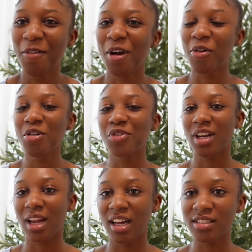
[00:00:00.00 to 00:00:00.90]
we're going for
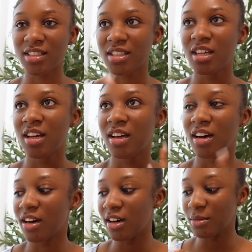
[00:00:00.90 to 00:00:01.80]
lunch
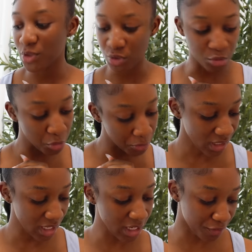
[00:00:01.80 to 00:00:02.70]
um, soon
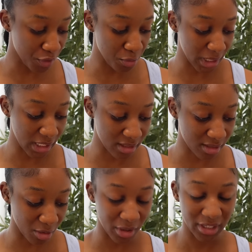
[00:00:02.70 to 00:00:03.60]
in a few
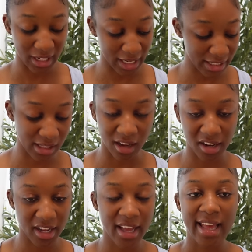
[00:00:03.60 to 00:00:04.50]
minutes or in the next
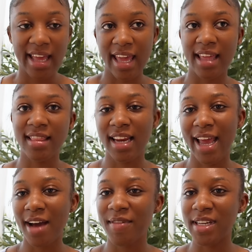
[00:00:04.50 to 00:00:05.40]
hour and then I
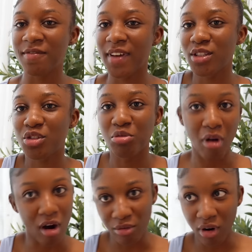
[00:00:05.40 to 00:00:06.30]
have an event
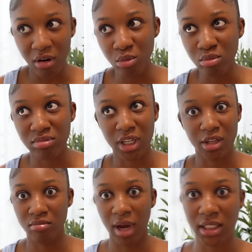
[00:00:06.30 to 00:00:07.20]
tomorrow can
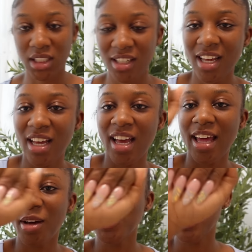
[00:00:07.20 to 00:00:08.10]
you imagine
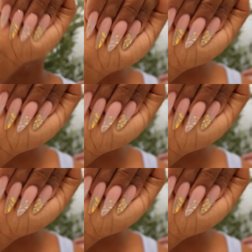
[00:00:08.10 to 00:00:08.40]
and I want you guys to